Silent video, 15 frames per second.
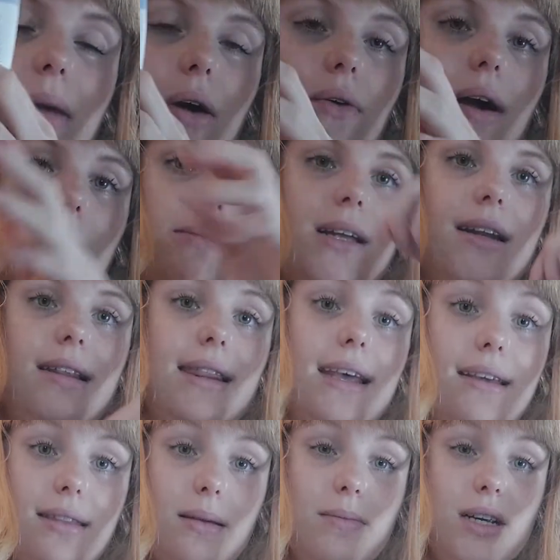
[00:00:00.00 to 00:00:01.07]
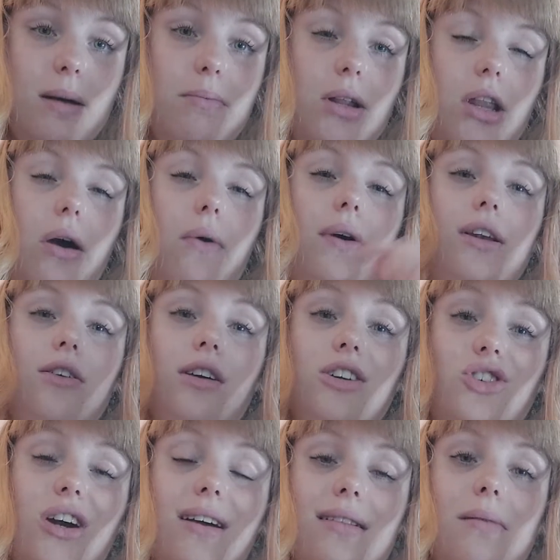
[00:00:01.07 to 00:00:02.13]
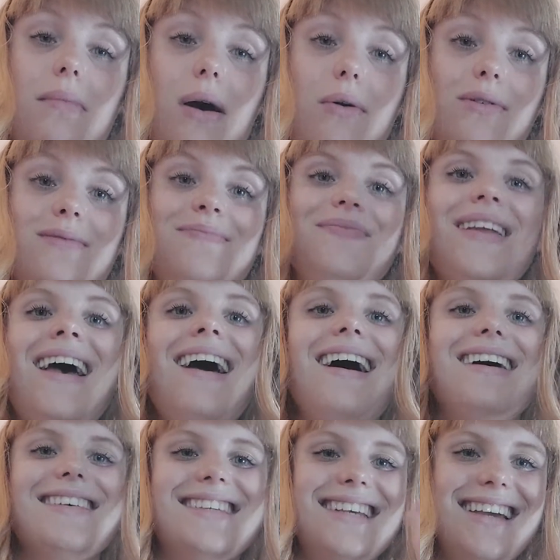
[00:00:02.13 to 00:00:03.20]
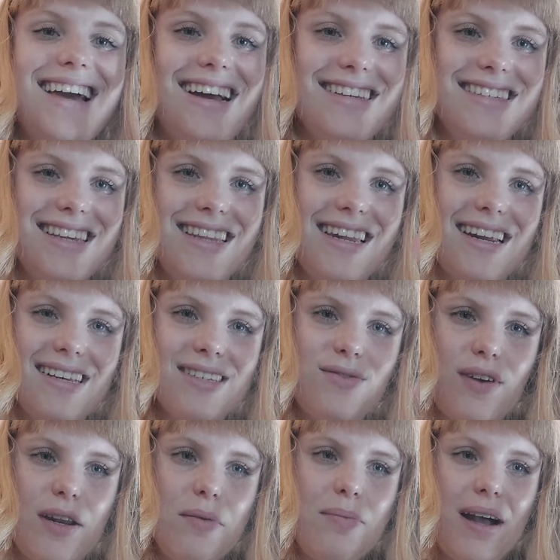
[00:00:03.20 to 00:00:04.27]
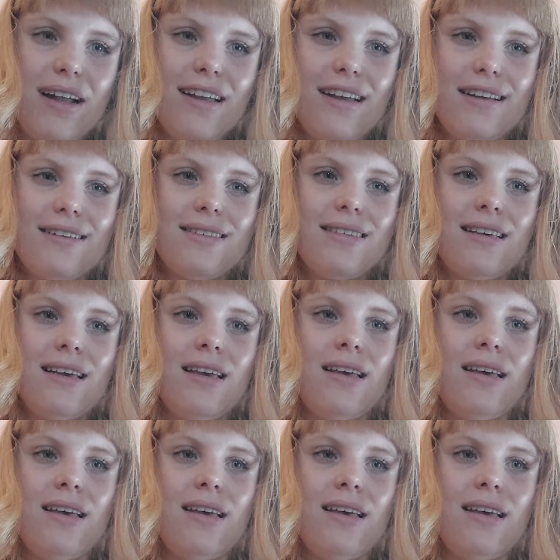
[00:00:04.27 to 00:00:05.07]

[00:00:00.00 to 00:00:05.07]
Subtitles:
them out. I'm gonna link them down below and you can check them out. I'll see you guys in the next video. Bye guys.